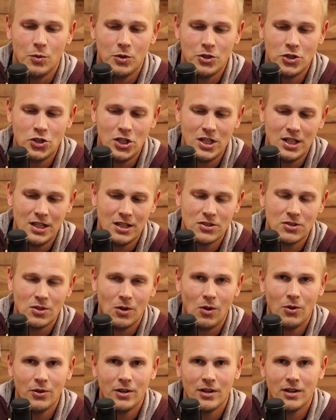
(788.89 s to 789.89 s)
When she gets
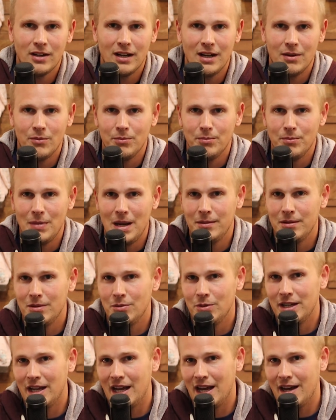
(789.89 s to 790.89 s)
older and
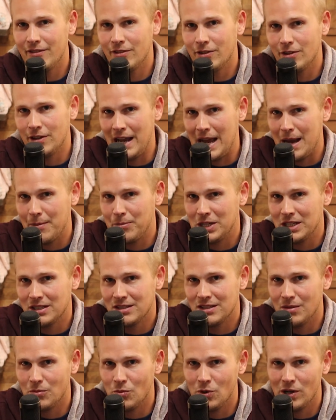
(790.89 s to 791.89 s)
maybe we have her napping
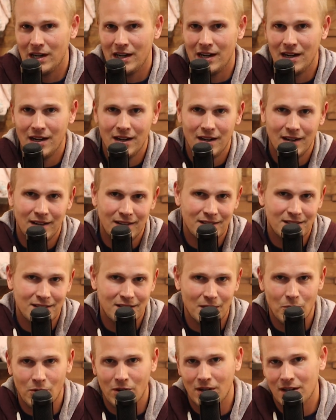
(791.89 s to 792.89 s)
somewhere
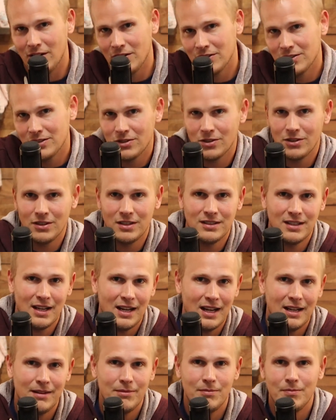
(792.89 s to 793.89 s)
else during the
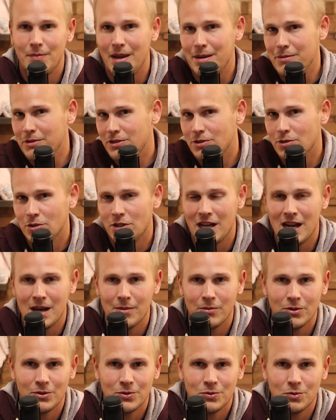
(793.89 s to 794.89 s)
day, maybe 2
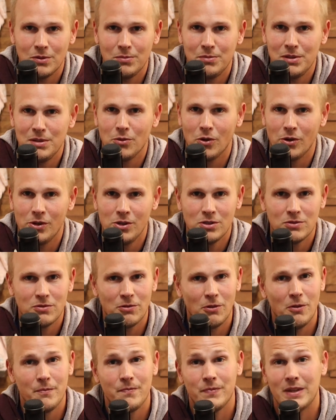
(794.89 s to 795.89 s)
cameras would be more
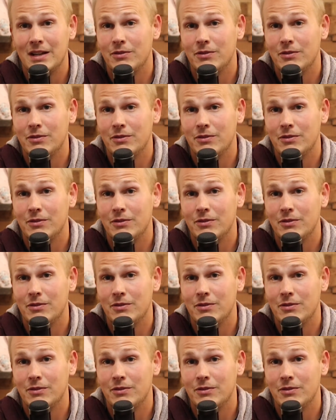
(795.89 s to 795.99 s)
useful.